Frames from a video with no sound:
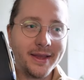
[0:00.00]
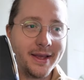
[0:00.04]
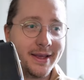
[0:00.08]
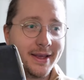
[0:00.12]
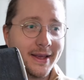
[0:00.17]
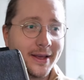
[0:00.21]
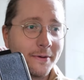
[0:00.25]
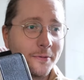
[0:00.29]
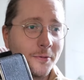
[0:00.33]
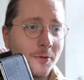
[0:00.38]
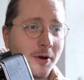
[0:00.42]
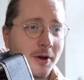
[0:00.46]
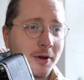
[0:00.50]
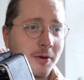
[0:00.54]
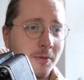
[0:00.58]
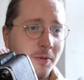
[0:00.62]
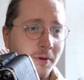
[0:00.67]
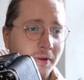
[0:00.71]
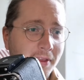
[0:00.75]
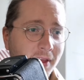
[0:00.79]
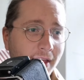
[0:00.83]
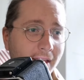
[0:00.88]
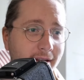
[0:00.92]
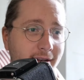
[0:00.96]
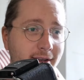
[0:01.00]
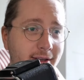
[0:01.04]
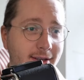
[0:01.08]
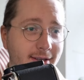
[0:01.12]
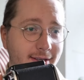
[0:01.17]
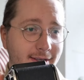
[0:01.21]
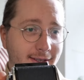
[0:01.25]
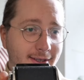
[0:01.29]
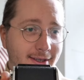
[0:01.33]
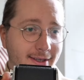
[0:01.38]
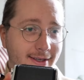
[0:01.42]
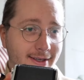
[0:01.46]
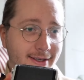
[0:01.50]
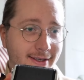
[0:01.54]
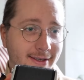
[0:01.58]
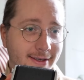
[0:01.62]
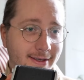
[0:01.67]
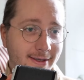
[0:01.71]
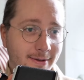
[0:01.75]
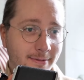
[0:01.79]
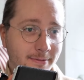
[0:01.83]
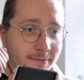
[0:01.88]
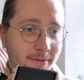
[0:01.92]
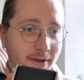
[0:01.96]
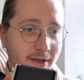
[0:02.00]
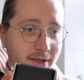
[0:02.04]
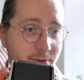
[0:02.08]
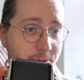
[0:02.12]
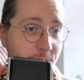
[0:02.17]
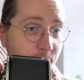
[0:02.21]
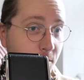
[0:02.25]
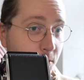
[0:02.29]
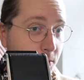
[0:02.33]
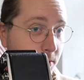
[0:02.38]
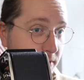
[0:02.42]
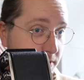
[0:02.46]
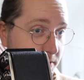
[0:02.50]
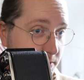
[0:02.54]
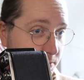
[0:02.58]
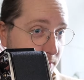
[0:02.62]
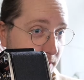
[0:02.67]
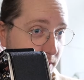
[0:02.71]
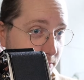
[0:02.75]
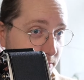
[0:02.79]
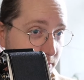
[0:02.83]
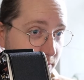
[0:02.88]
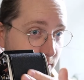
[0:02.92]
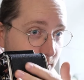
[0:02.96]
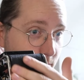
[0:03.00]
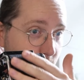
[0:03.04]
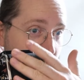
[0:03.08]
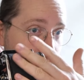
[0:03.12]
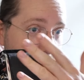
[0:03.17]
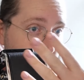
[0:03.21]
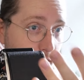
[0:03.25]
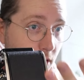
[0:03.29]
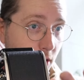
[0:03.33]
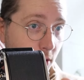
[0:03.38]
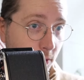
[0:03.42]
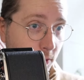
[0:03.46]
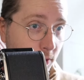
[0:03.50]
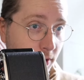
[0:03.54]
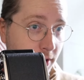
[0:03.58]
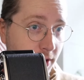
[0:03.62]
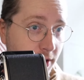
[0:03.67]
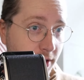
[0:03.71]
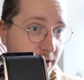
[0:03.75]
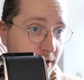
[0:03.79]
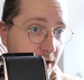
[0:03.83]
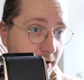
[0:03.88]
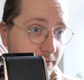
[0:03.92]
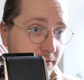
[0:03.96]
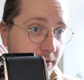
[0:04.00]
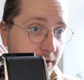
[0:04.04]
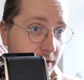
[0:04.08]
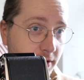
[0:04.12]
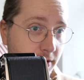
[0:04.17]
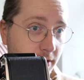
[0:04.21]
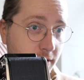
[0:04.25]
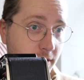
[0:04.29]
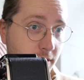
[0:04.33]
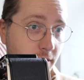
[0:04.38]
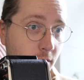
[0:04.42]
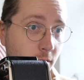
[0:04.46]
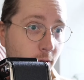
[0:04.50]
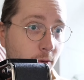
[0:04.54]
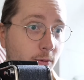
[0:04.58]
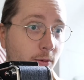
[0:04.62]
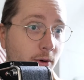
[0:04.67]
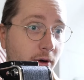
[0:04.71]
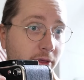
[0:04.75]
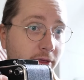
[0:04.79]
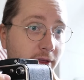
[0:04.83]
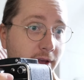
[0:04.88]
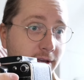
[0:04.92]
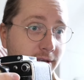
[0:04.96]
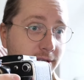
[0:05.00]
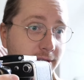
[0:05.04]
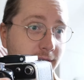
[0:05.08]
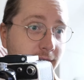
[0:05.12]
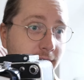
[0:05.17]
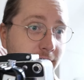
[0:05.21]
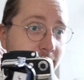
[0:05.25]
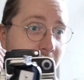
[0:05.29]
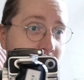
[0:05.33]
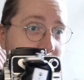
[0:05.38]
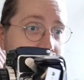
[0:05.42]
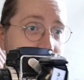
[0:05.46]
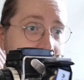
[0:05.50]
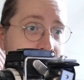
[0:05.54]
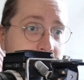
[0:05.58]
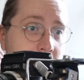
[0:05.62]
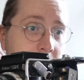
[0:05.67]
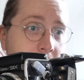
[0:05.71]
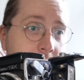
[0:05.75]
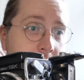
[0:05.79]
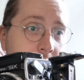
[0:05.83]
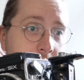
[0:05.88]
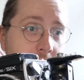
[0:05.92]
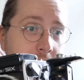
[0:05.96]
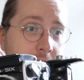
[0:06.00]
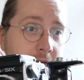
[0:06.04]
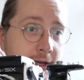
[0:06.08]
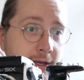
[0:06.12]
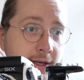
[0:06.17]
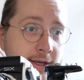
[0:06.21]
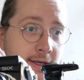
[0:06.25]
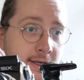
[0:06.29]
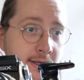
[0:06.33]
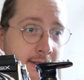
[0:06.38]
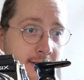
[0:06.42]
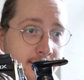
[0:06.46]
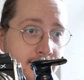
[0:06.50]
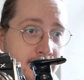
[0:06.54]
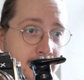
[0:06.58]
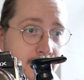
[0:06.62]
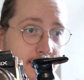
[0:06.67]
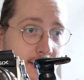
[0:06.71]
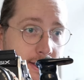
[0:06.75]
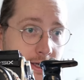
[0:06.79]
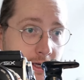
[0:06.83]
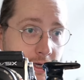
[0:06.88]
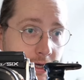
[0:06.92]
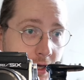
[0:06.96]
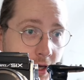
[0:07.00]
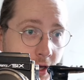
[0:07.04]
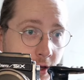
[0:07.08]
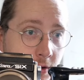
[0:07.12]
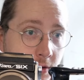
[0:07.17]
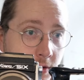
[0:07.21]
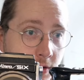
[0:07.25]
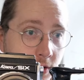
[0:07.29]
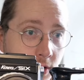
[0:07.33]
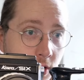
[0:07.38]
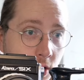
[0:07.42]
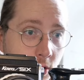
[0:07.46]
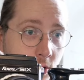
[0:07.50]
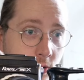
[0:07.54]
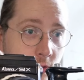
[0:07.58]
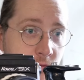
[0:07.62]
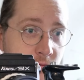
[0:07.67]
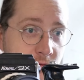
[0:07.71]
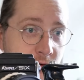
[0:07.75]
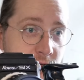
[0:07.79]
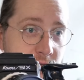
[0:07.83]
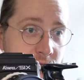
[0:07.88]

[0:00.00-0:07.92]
in working with it. Experienced people will already definitely know what this is. It is a Covar